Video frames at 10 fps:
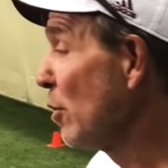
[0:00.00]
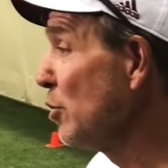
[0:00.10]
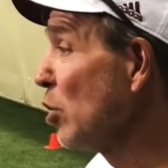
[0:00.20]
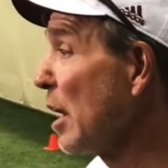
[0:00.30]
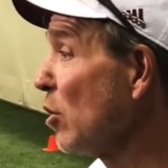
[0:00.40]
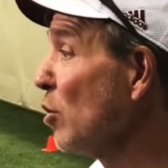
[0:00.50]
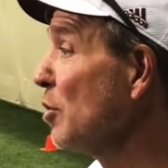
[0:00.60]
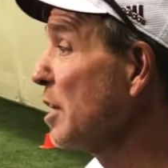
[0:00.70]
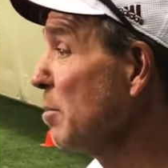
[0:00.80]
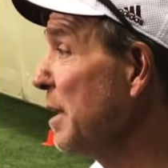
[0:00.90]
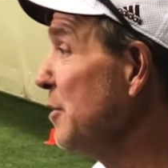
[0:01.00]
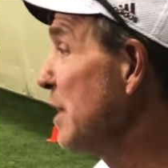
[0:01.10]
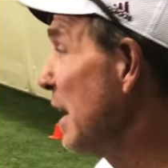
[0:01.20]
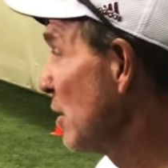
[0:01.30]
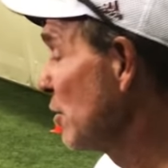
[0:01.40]
or you got to learn to compete. You
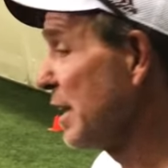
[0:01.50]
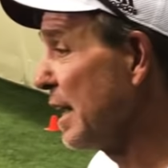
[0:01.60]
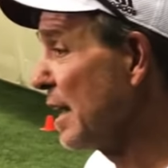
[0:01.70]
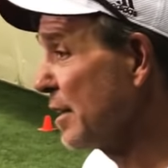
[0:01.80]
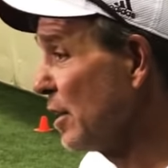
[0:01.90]
got to learn to get out